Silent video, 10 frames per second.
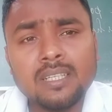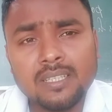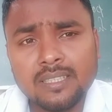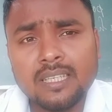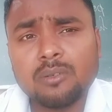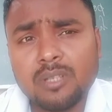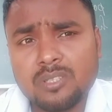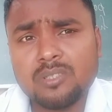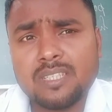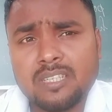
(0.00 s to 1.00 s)

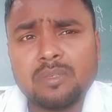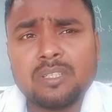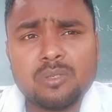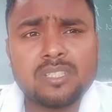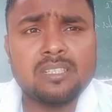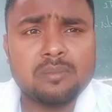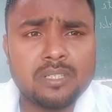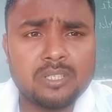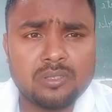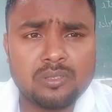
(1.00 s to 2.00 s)
inauguration ceremony to
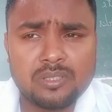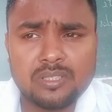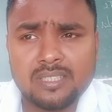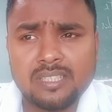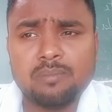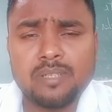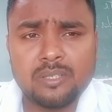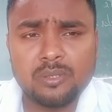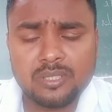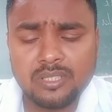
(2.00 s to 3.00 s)
celebration celebrate
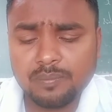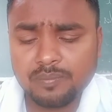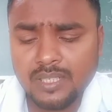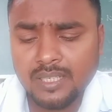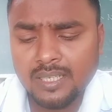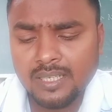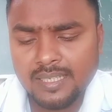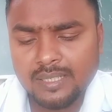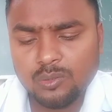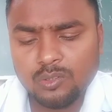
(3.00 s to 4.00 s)
hoise.
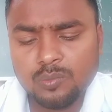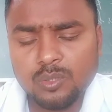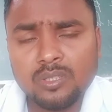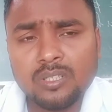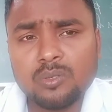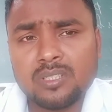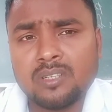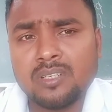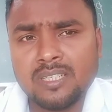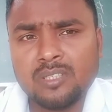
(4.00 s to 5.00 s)
A Udbudhoni
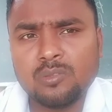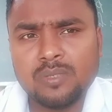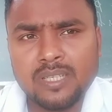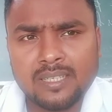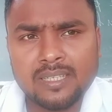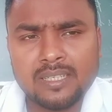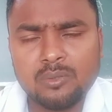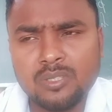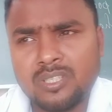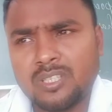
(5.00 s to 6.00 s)
onusthanor din tu bihekke,
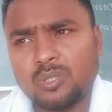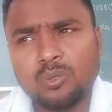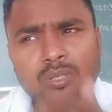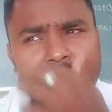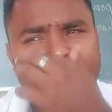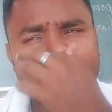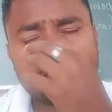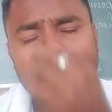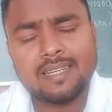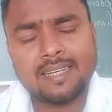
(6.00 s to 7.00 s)
which is known as
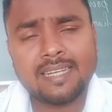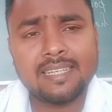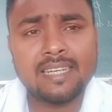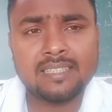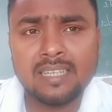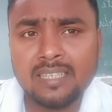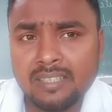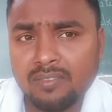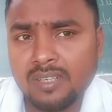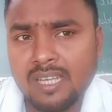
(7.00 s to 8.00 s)
Red Letter Day
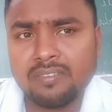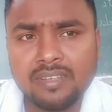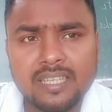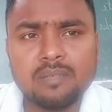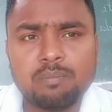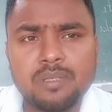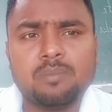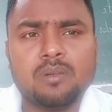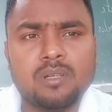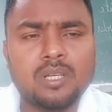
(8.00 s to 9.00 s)
for the African
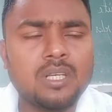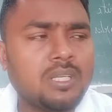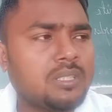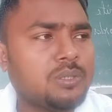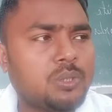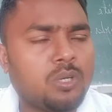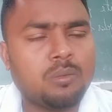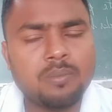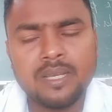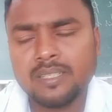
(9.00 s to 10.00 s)
people. 10
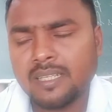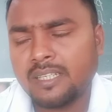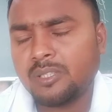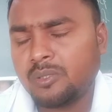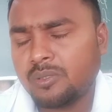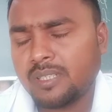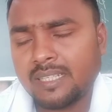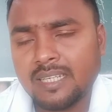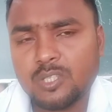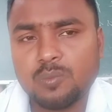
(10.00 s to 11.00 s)
May tarikh tu
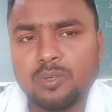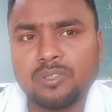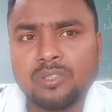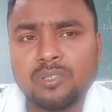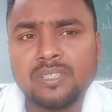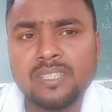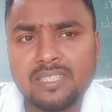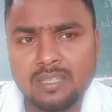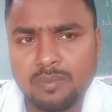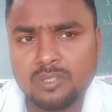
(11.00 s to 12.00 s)
eta smoronio din
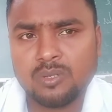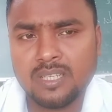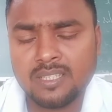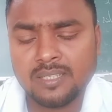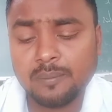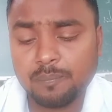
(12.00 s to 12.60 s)
hisabe jana jay.